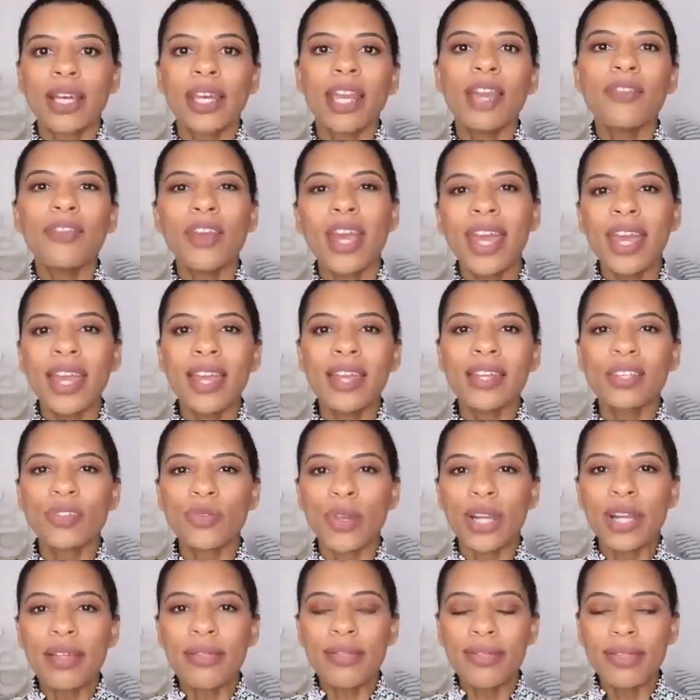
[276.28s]
If your hair
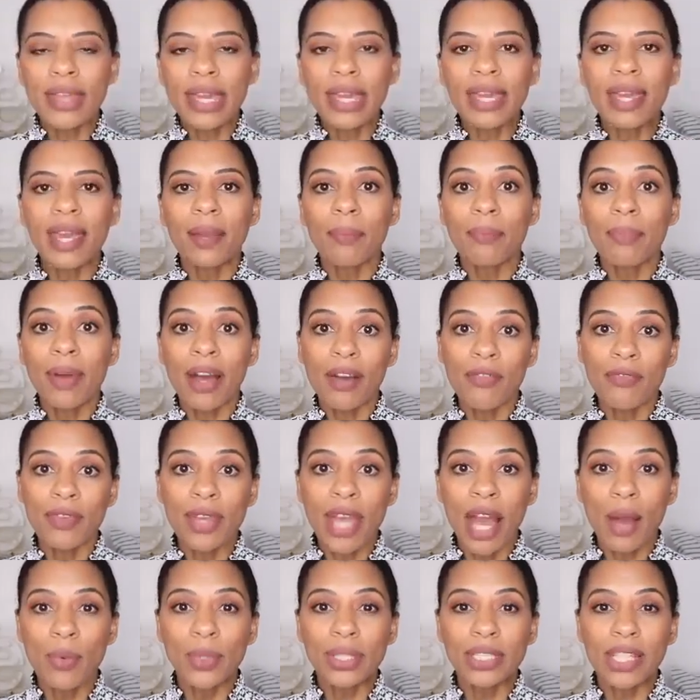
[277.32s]
is really thick and
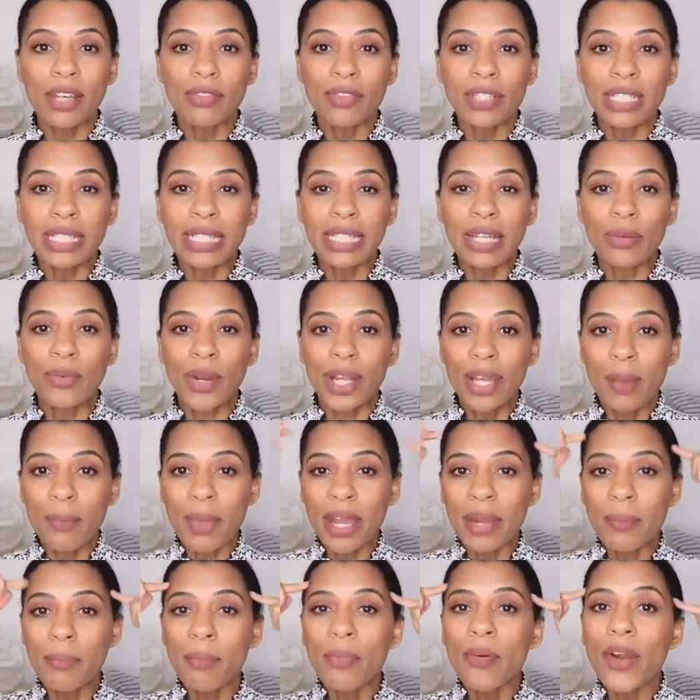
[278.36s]
puffy, I would definitely
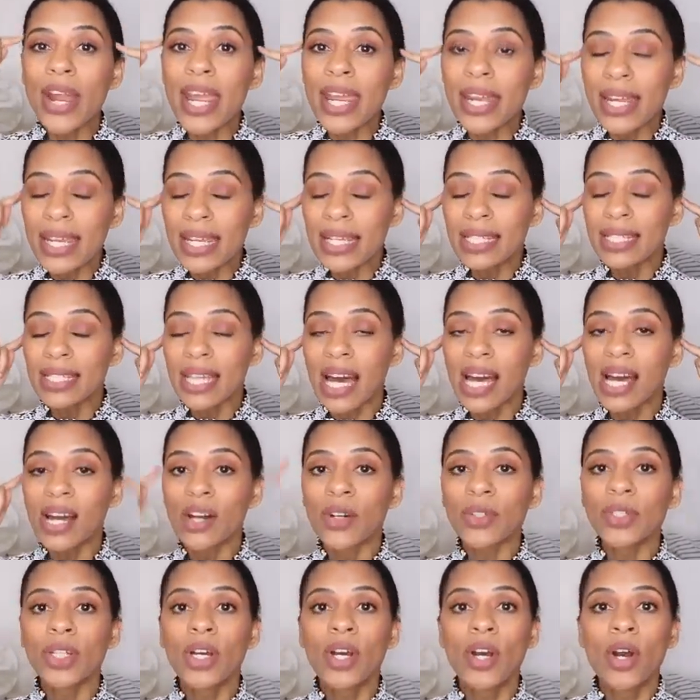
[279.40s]
recommend braiding it
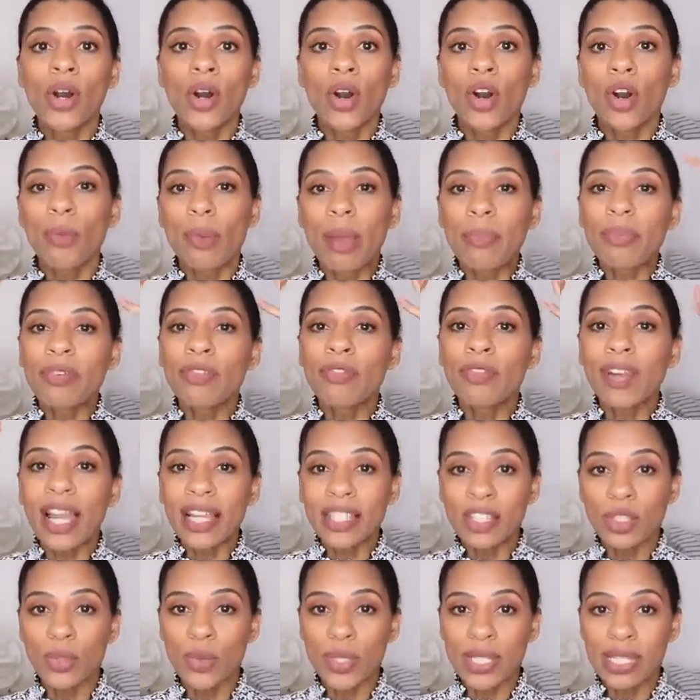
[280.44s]
down or maybe
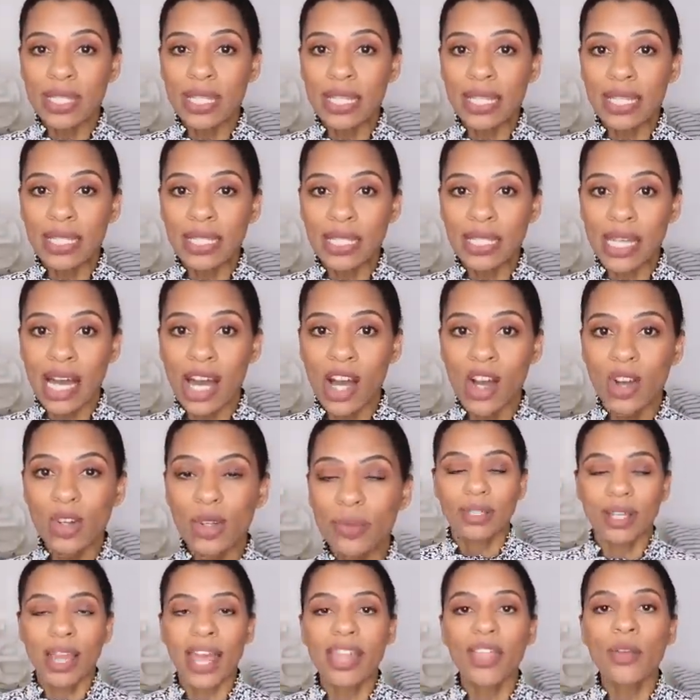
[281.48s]
flat twisting it
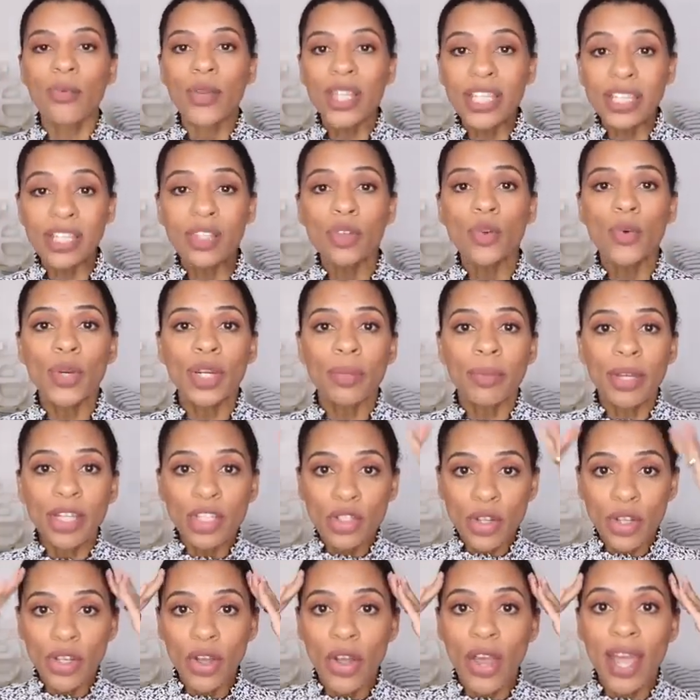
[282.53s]
down. And the reason you want to make
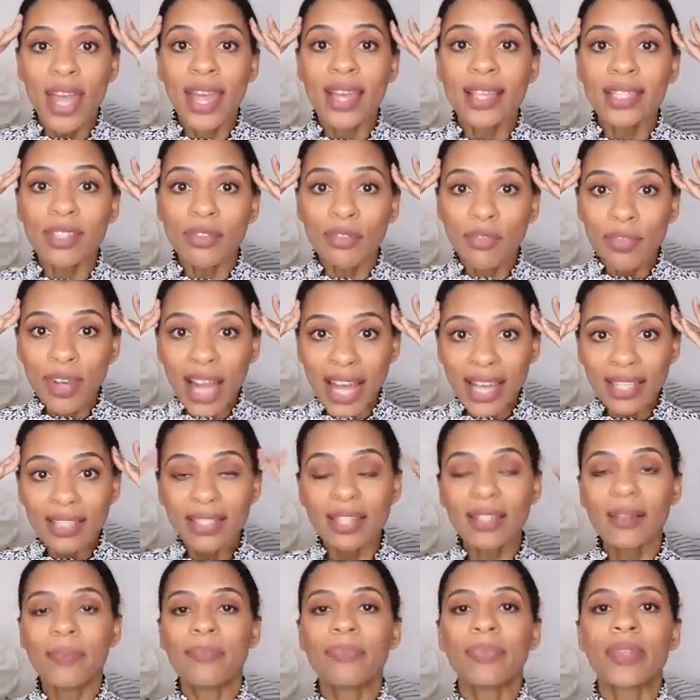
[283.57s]
sure your hair is
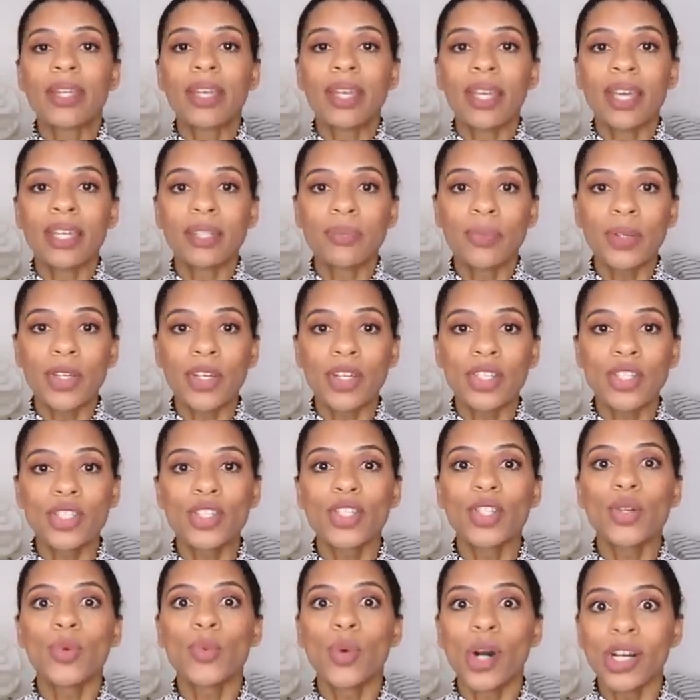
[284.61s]
flat is
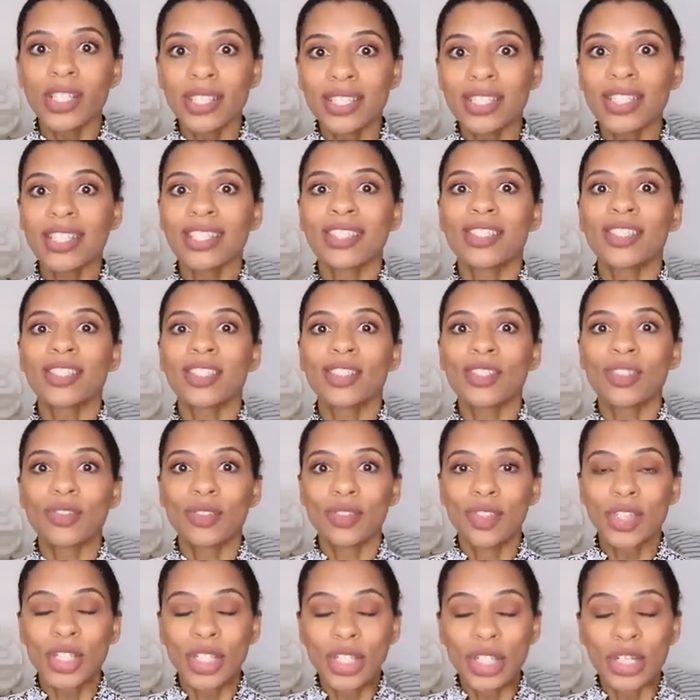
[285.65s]
because you want it
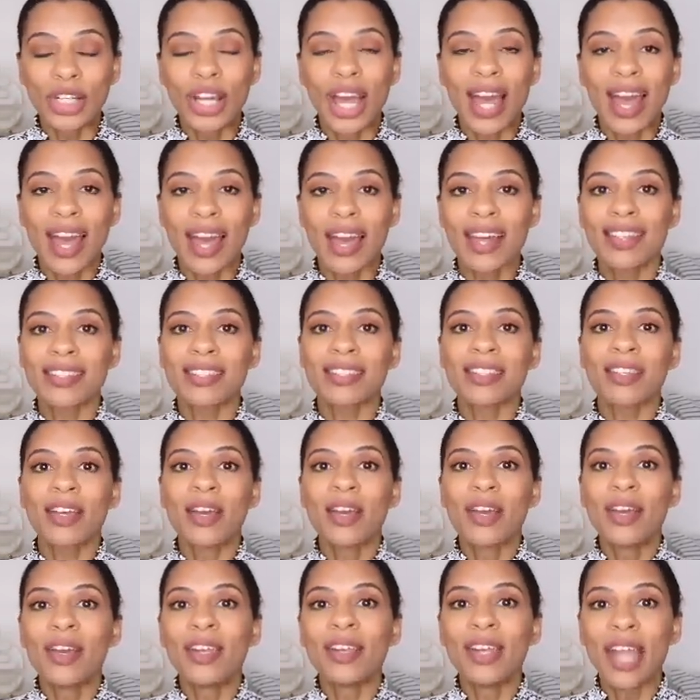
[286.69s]
to look as
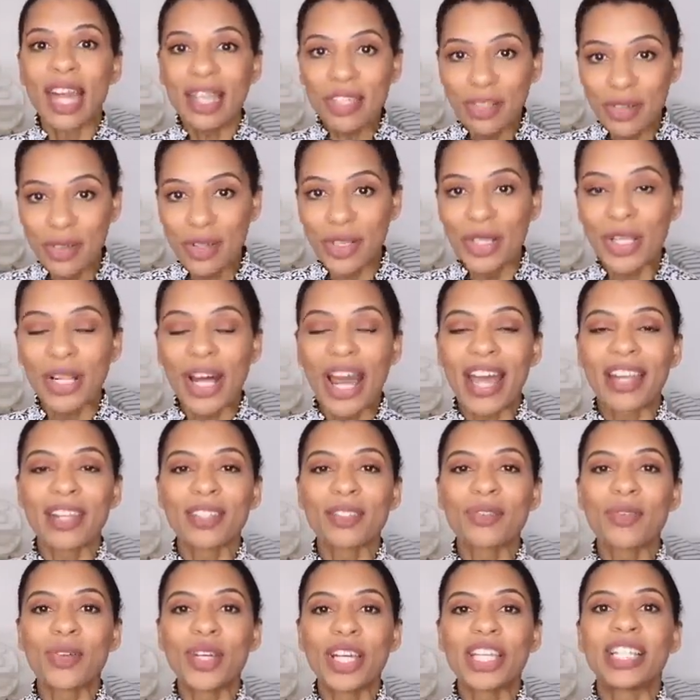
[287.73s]
natural and
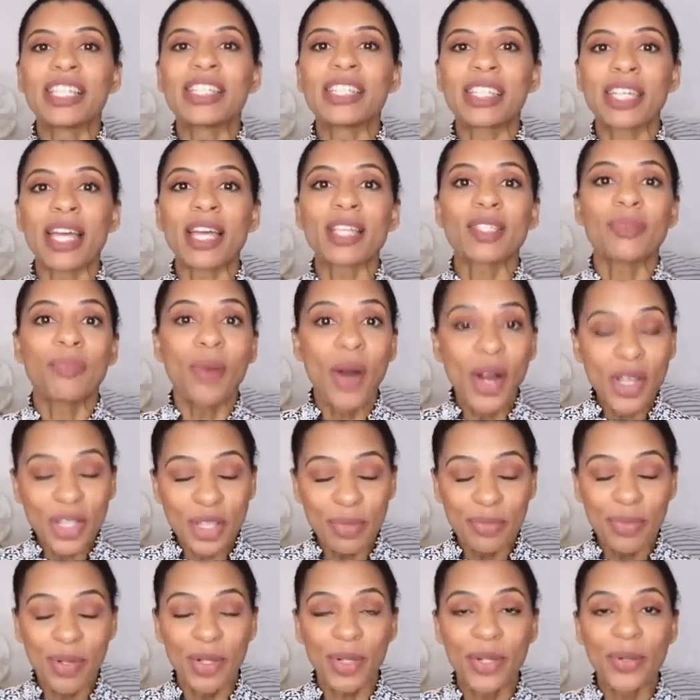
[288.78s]
as realistic as
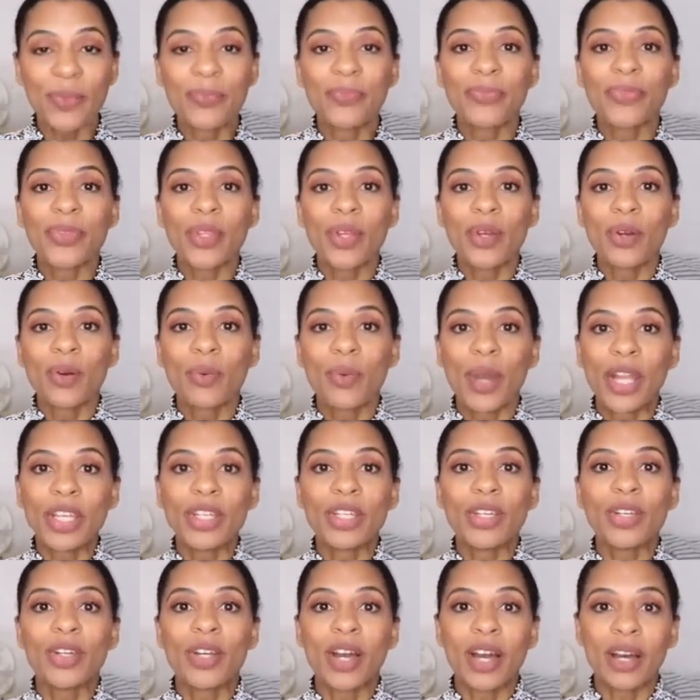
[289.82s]
possible when
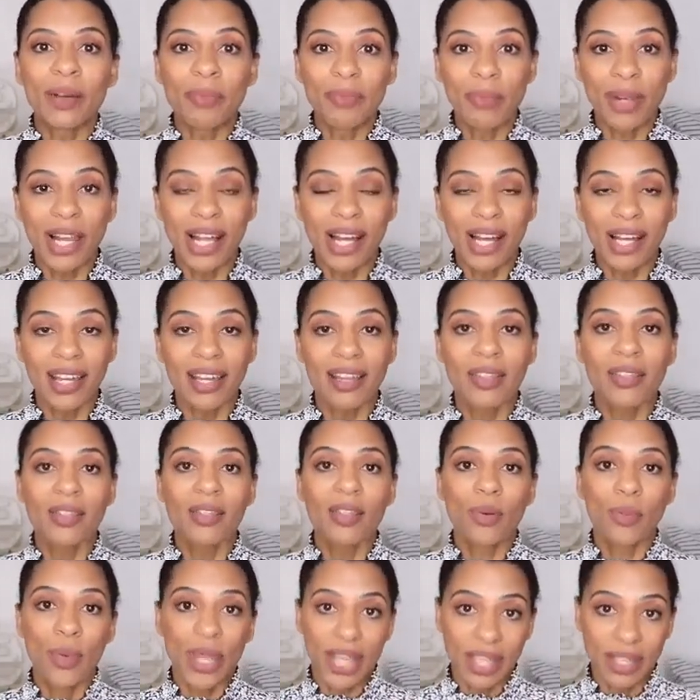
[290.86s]
you apply
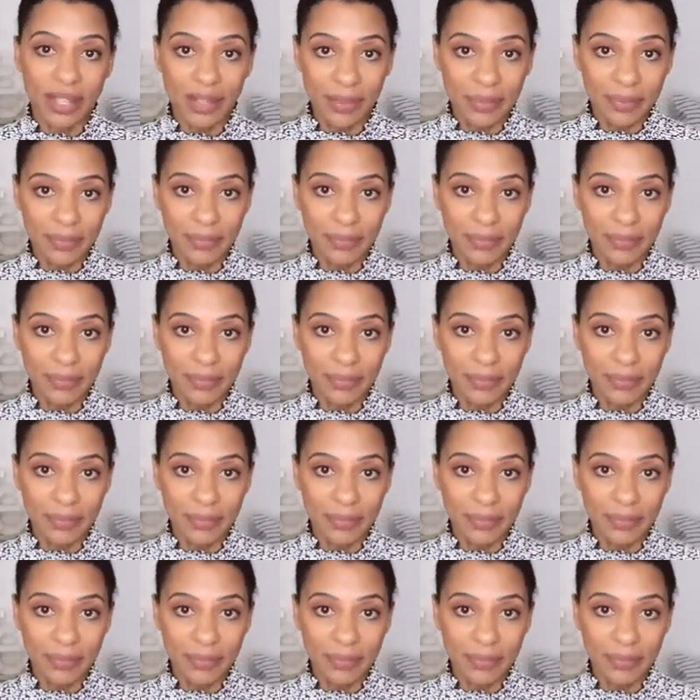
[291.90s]
the wig.